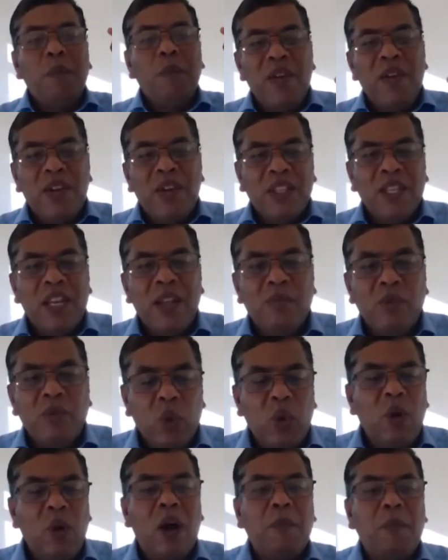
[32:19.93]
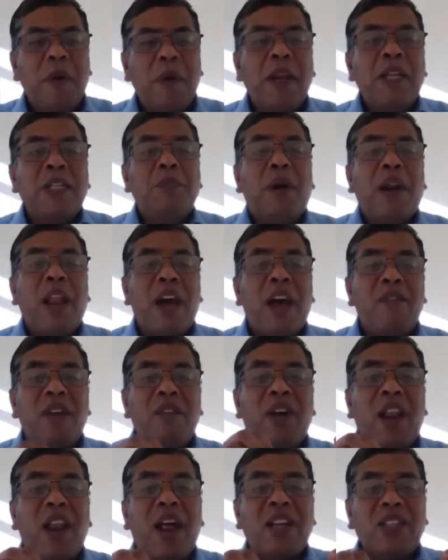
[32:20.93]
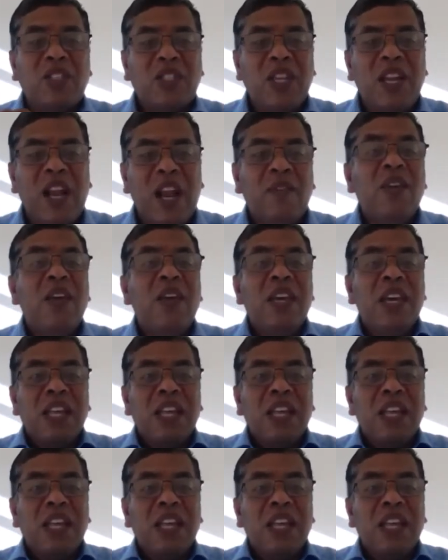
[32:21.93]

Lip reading: believeth in him should not perish but have everlasting life.